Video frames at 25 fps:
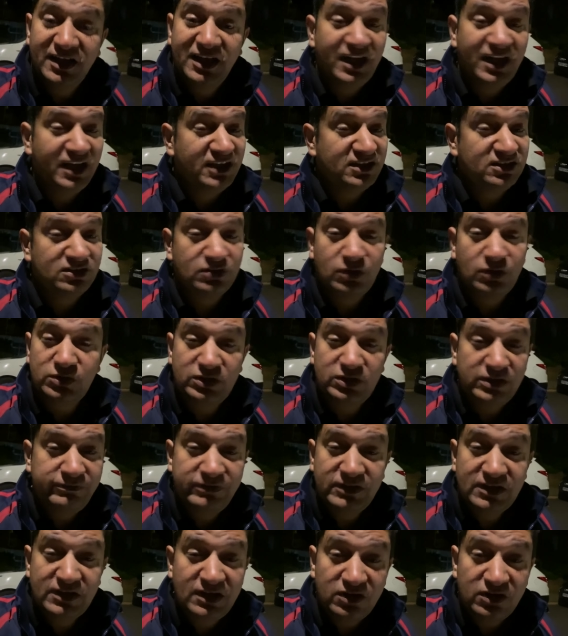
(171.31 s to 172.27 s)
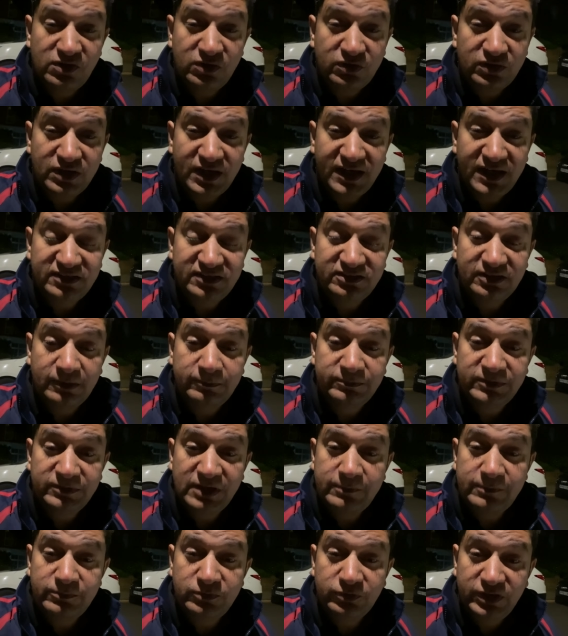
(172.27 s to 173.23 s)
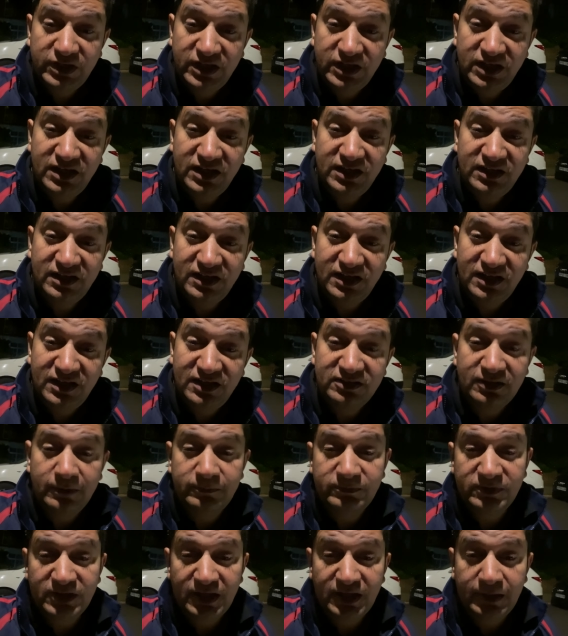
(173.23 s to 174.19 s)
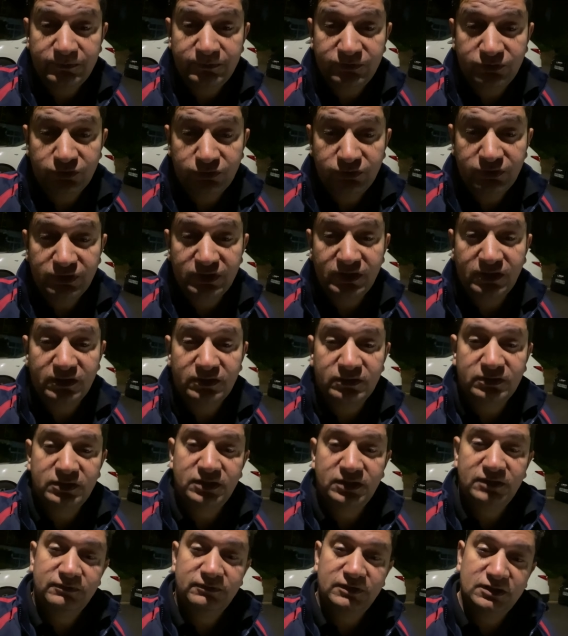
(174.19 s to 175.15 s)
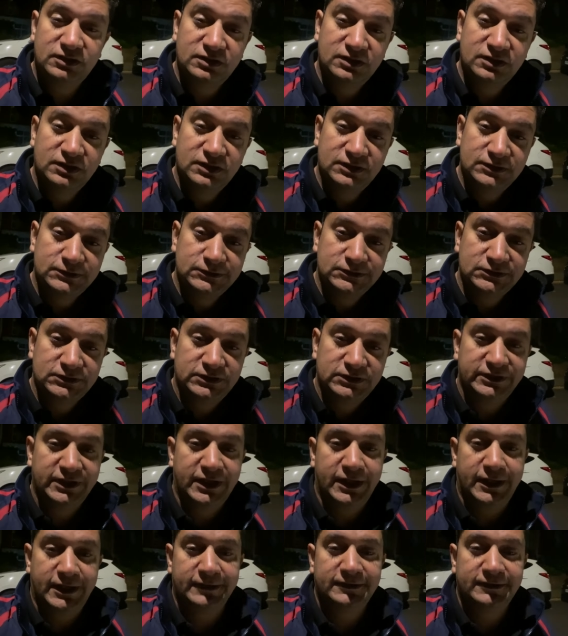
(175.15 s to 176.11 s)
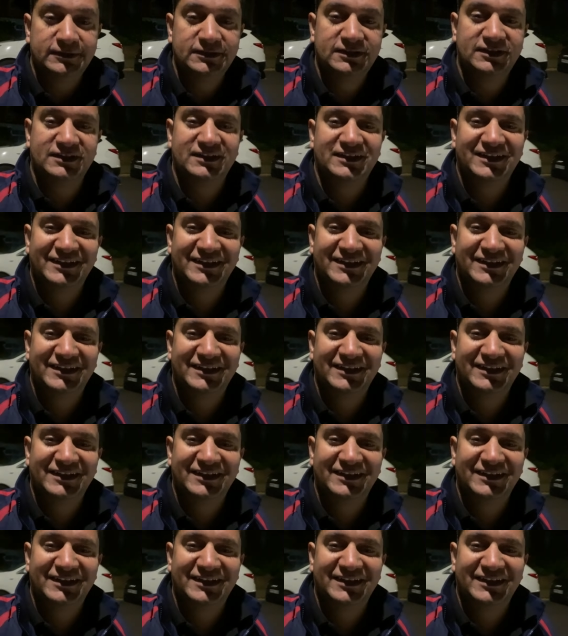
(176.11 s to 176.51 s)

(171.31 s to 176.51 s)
it's so difficult all right sometime to eat it sometime to you know even yeah